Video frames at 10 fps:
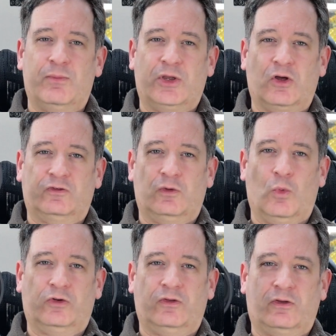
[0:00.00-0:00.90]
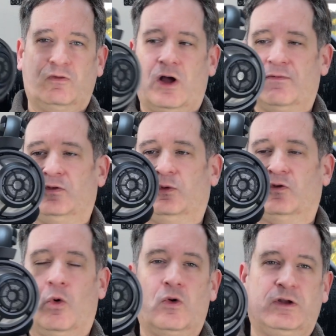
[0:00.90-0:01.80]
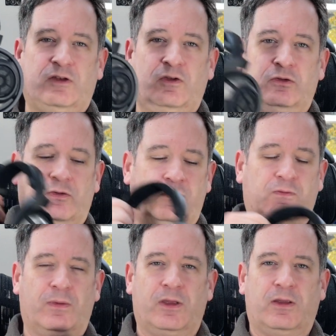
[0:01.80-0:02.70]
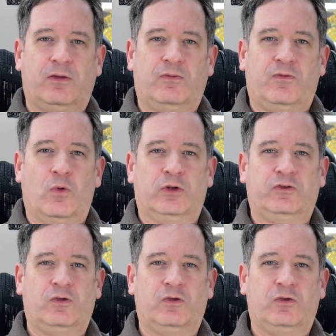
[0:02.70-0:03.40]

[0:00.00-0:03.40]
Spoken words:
because you wanted the drivers, which are already tilted forward,